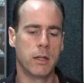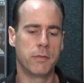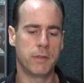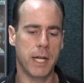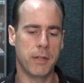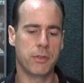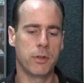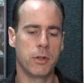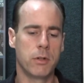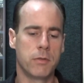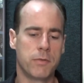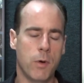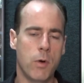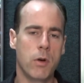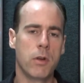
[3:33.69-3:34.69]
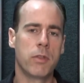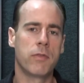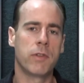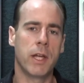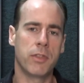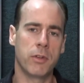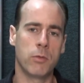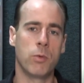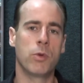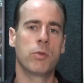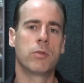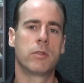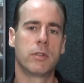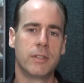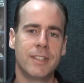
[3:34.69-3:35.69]
flat third, fourth, flat third,
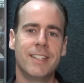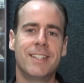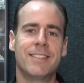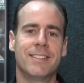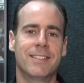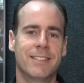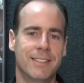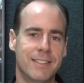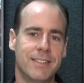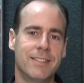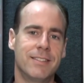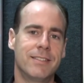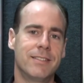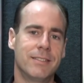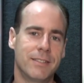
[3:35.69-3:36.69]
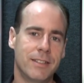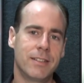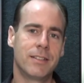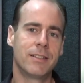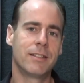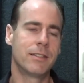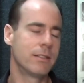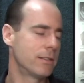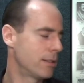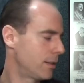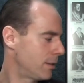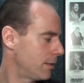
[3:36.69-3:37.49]
root. Da, da, da, da.